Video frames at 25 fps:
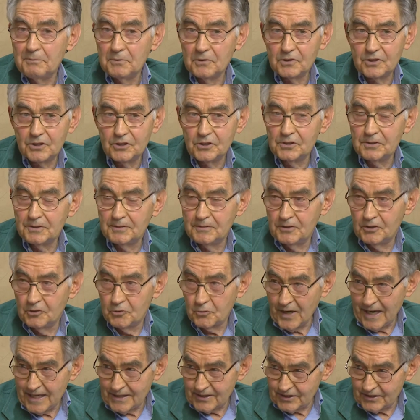people
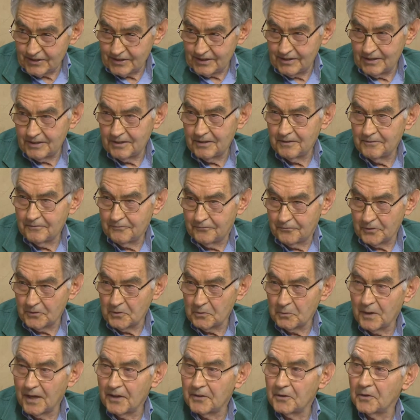could dress
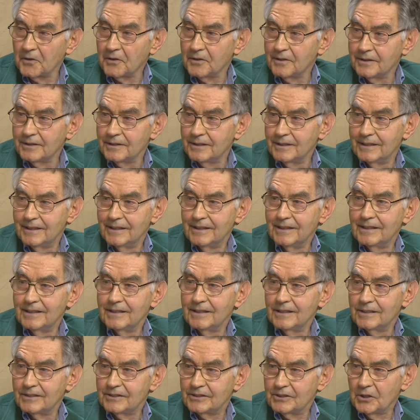for the weather. That's
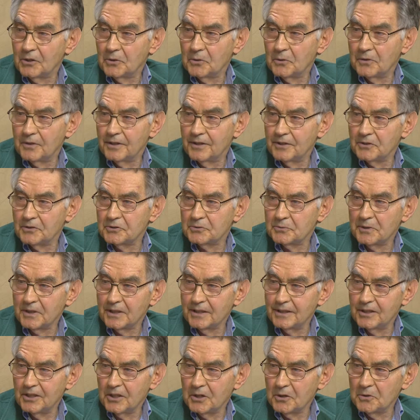true. So there's
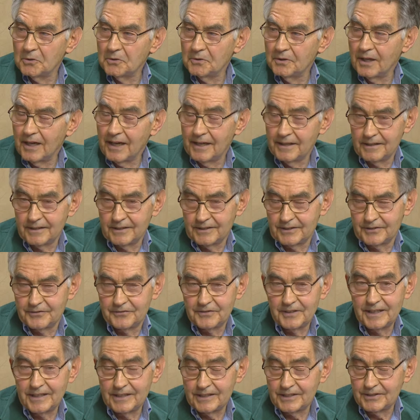really no,
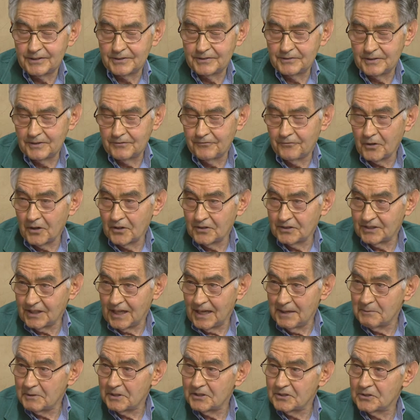as, as far
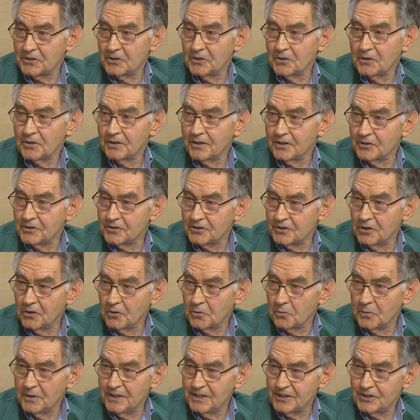as I'm concerned, there's
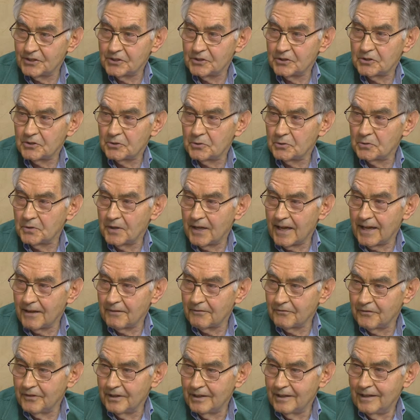no reason to
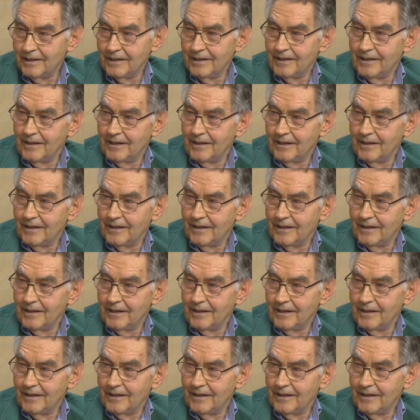have.